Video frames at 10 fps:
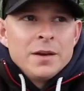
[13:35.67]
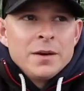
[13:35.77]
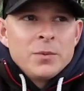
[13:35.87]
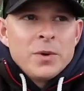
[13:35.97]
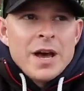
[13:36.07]

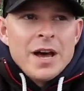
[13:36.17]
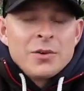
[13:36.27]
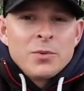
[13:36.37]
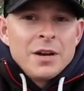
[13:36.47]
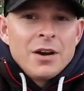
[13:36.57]
We had
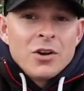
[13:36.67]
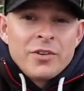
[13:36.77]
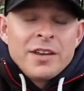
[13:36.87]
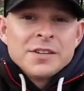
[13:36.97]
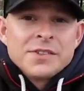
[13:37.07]
a really hard
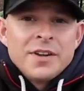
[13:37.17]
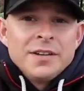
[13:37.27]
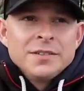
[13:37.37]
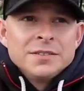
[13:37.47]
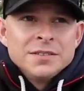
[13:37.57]
day yesterday.